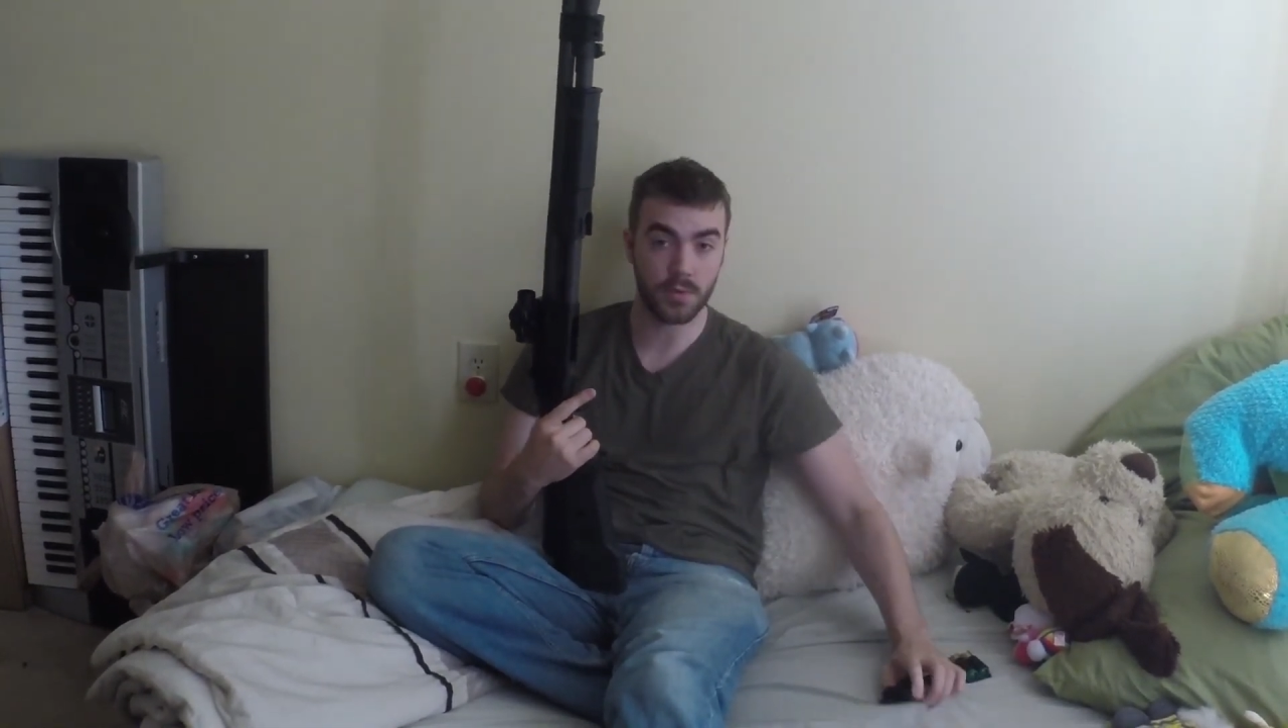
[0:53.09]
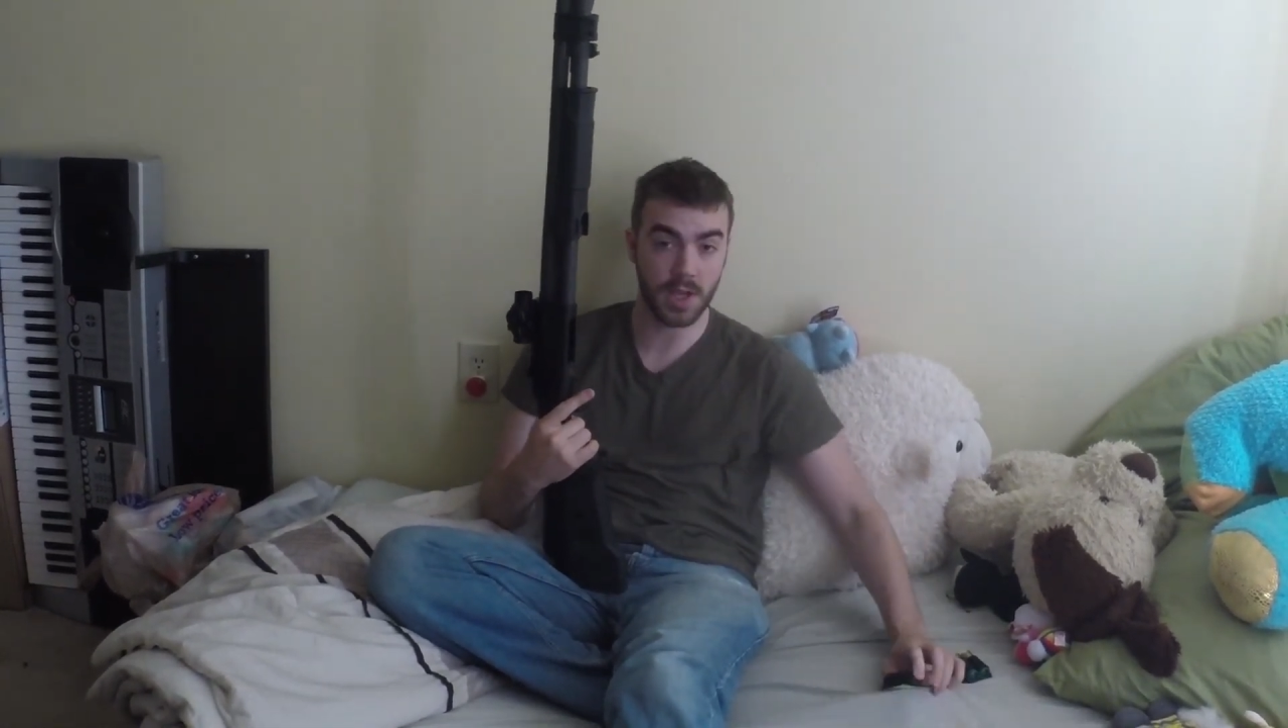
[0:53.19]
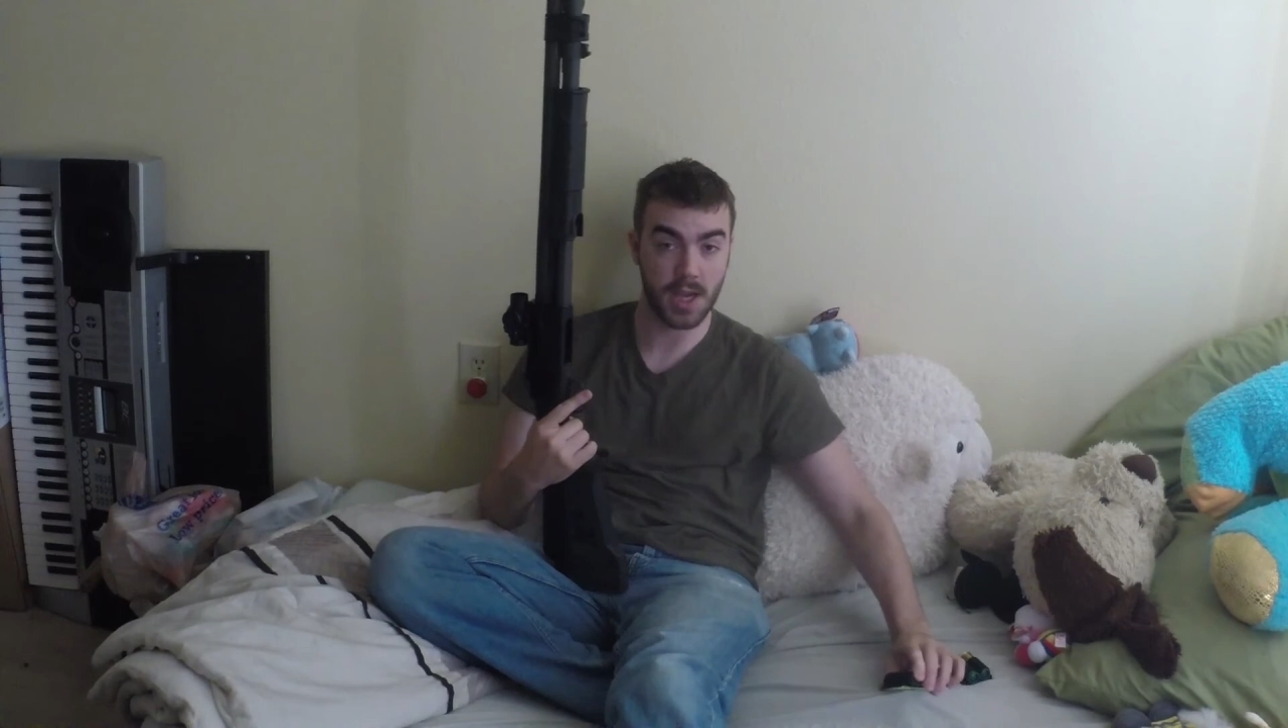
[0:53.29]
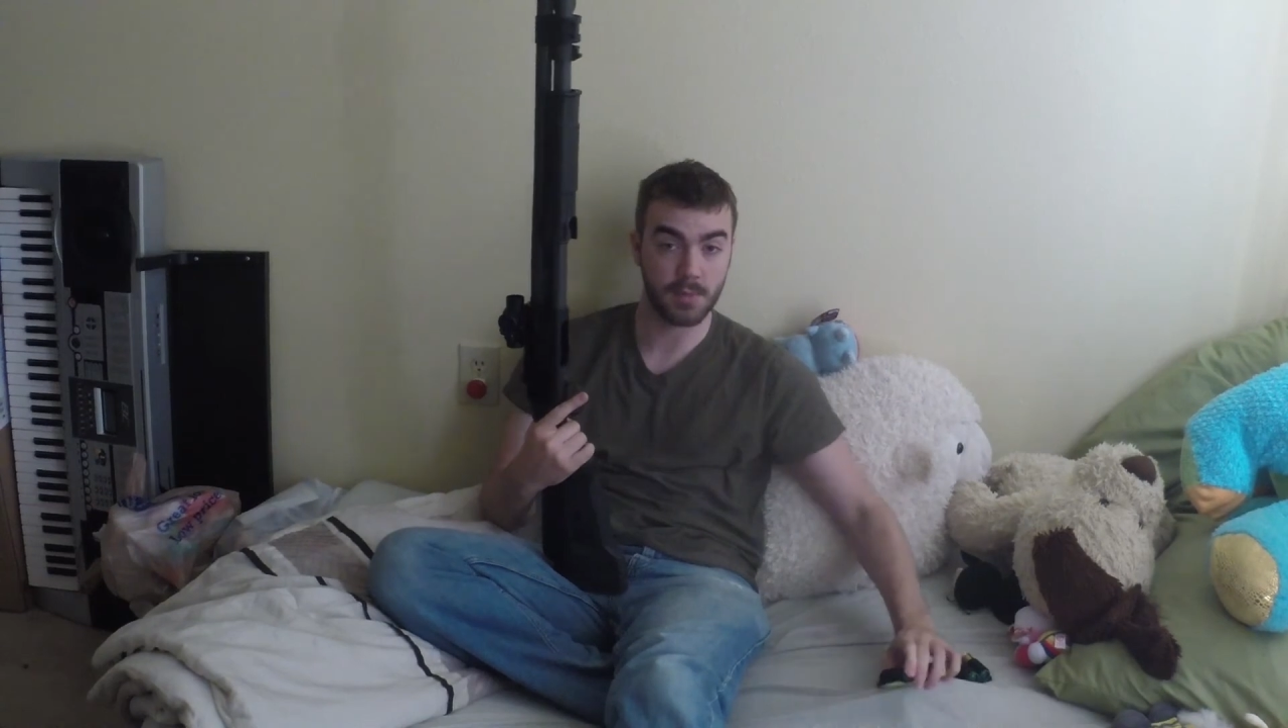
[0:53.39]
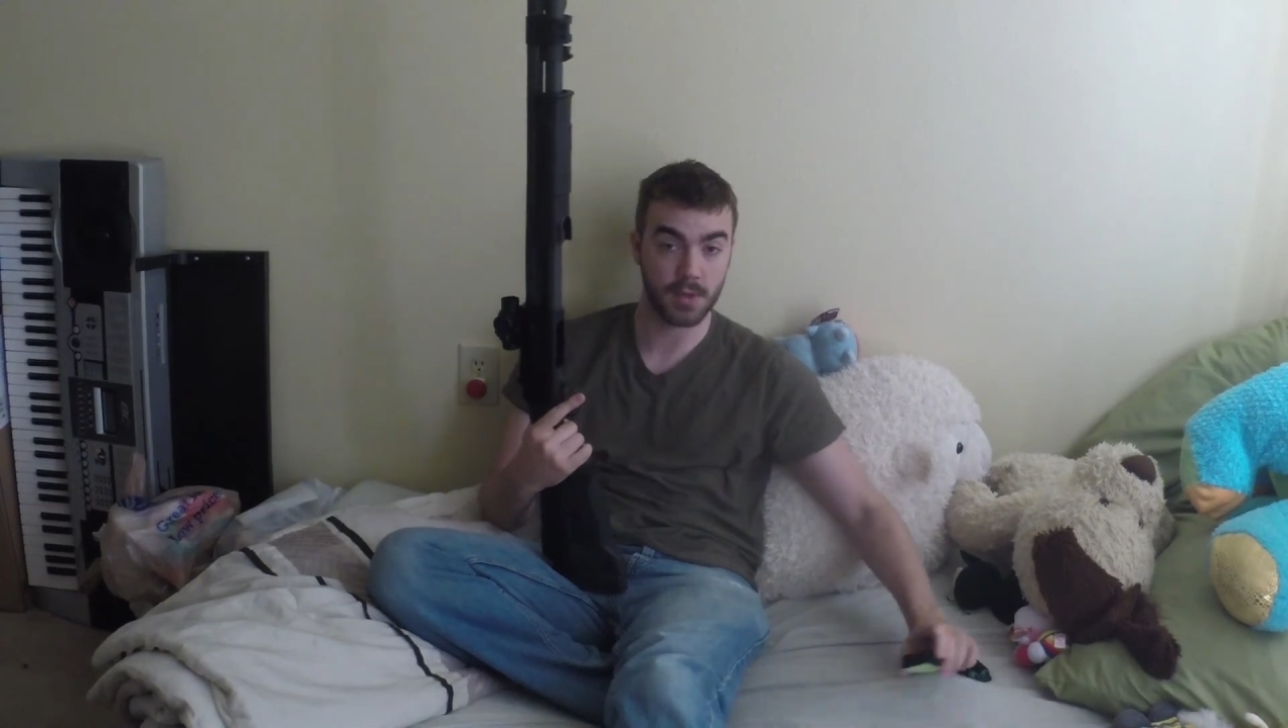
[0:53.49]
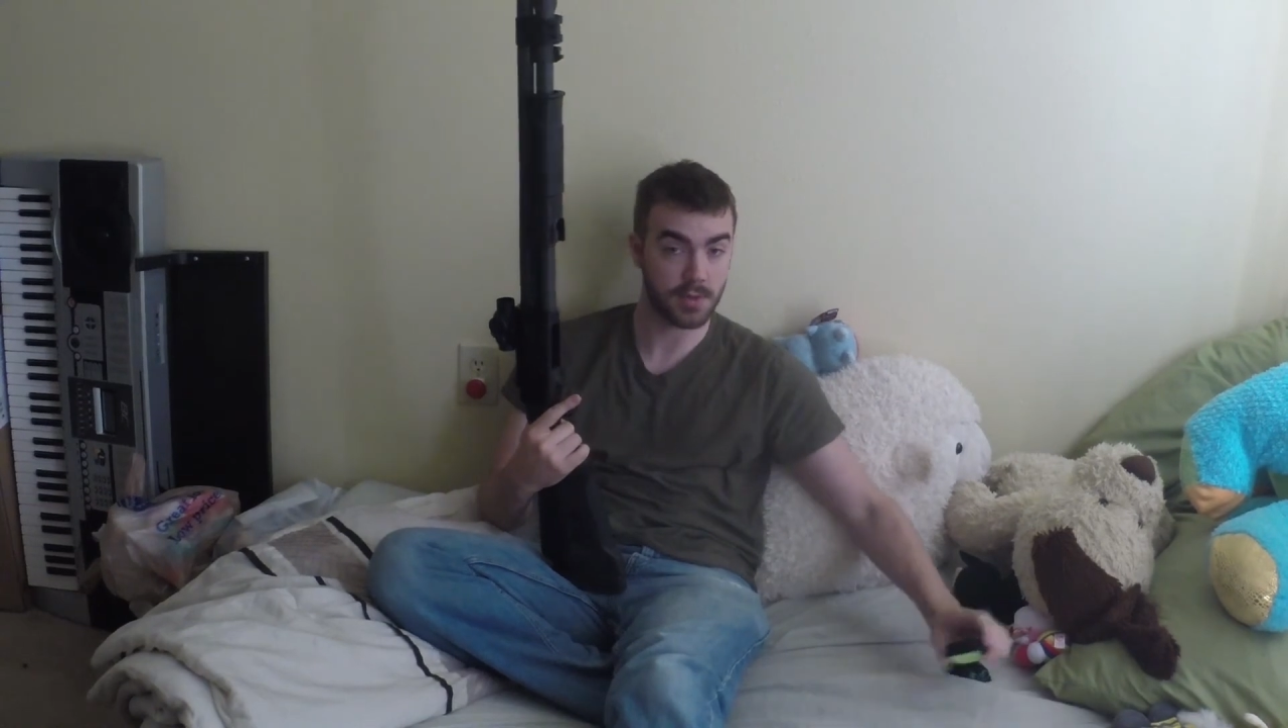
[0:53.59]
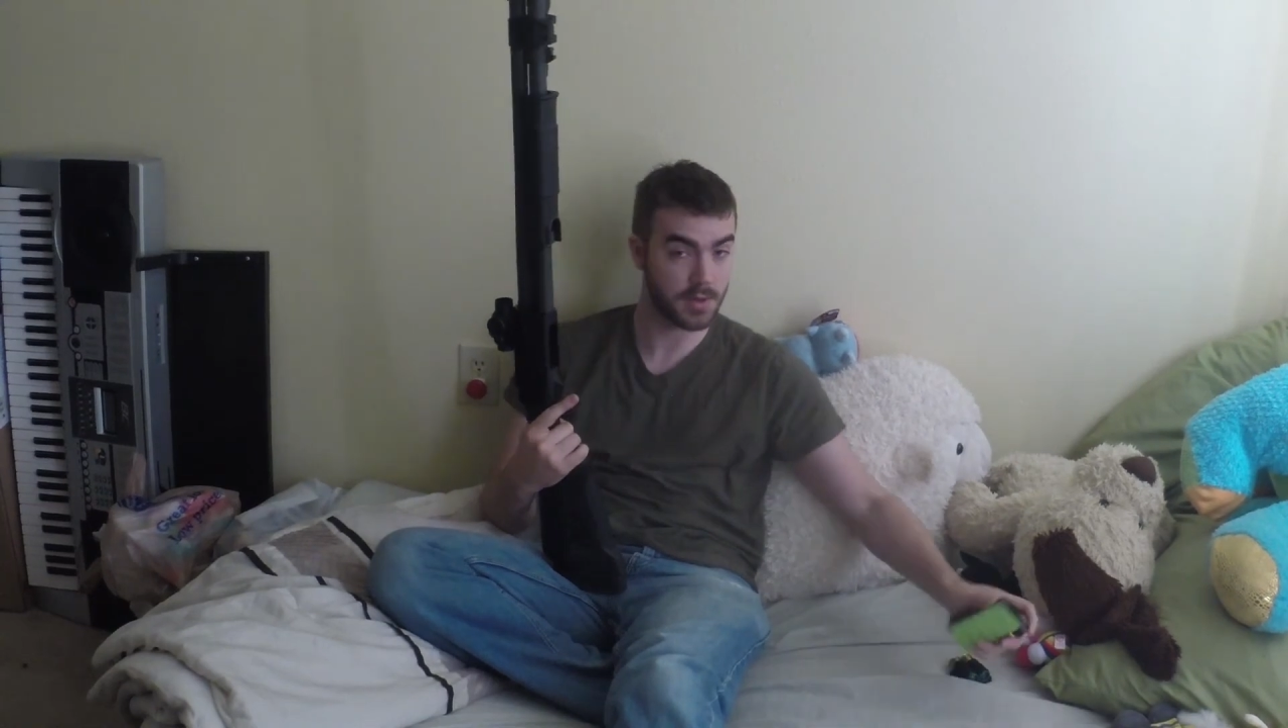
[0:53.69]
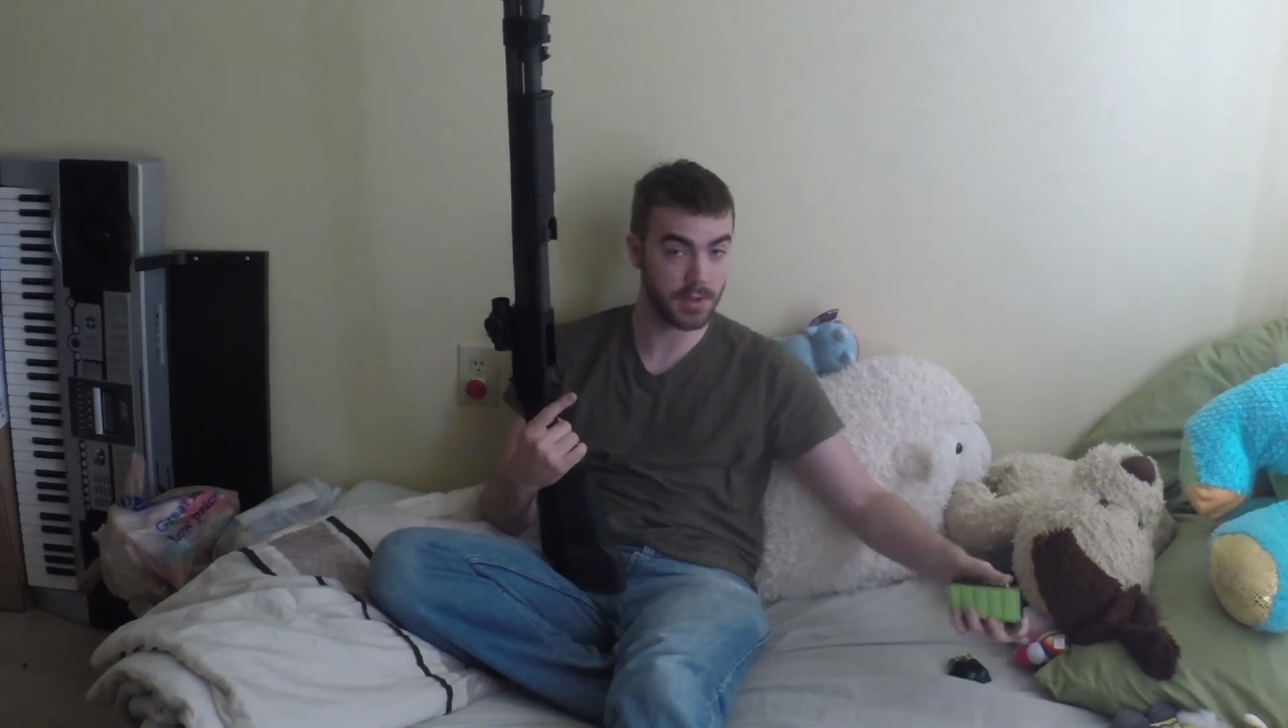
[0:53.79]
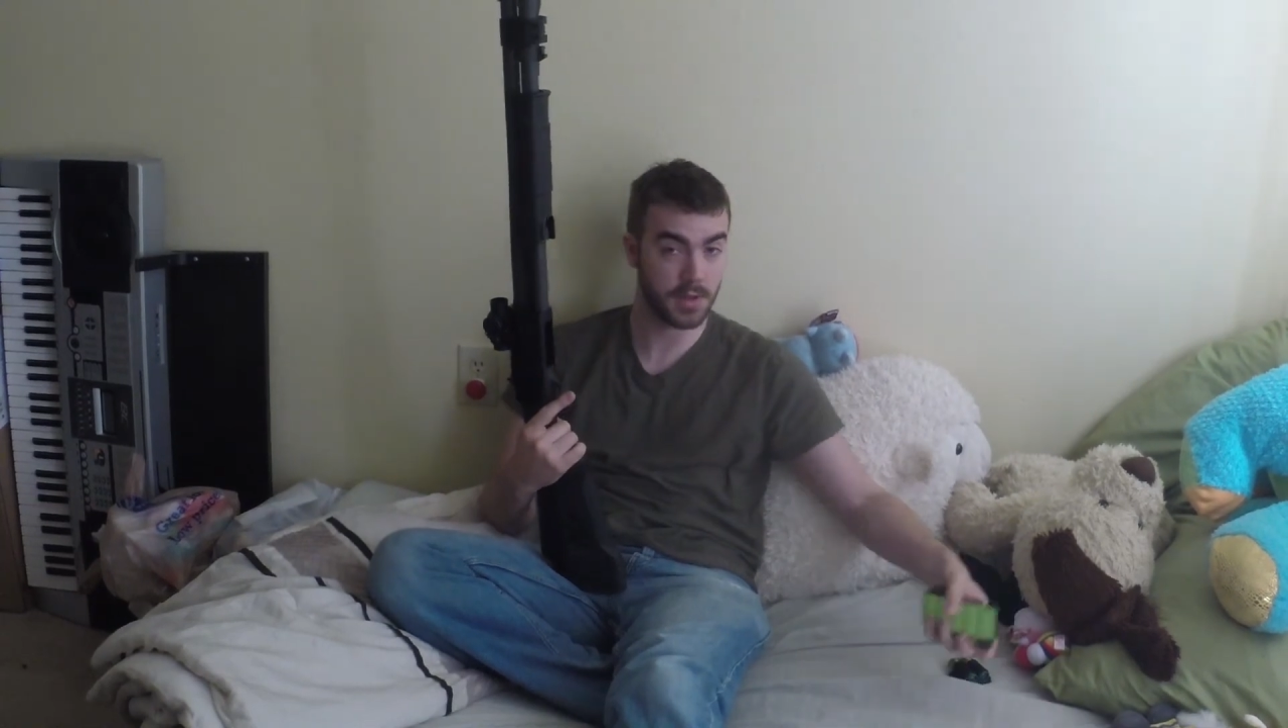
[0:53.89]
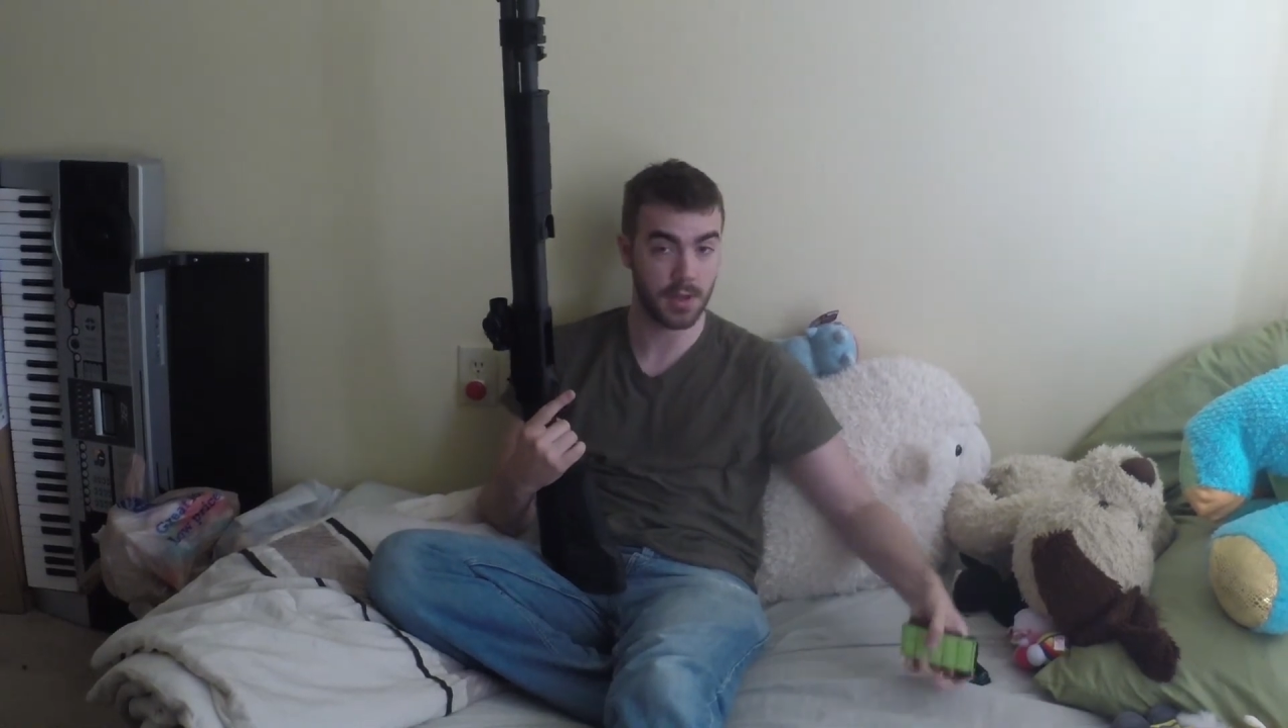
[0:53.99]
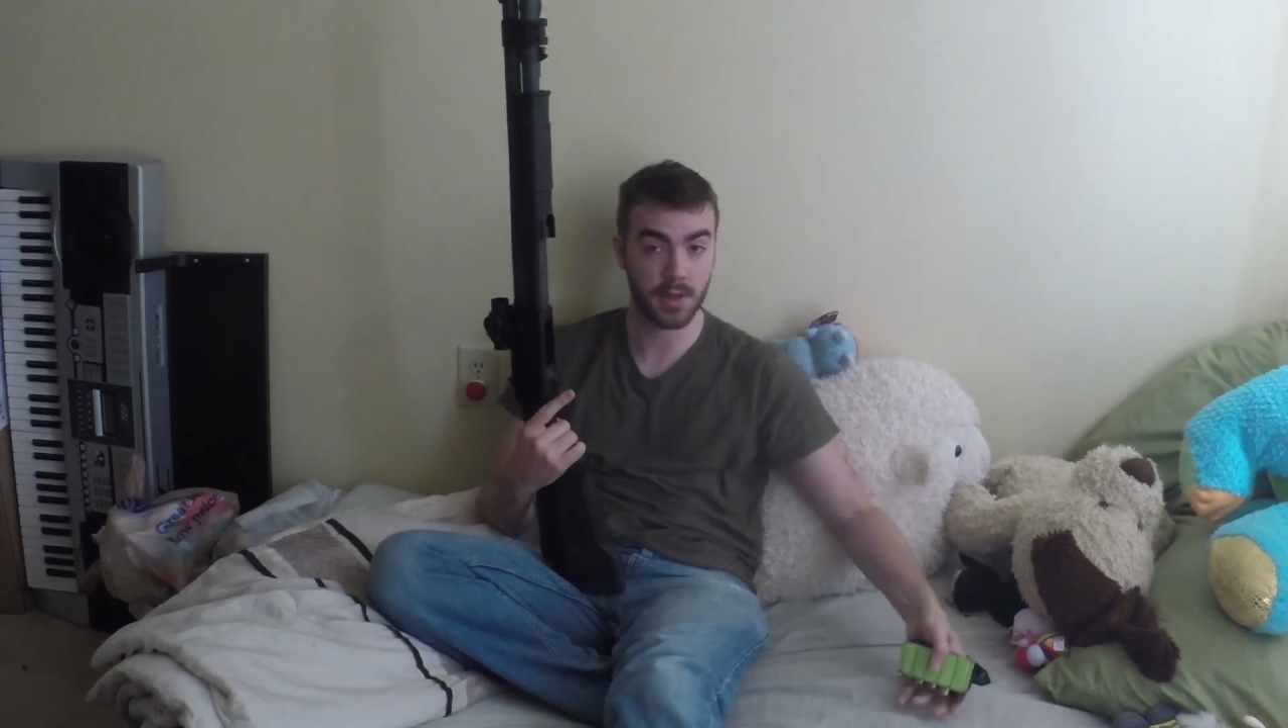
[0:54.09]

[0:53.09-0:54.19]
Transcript: gamers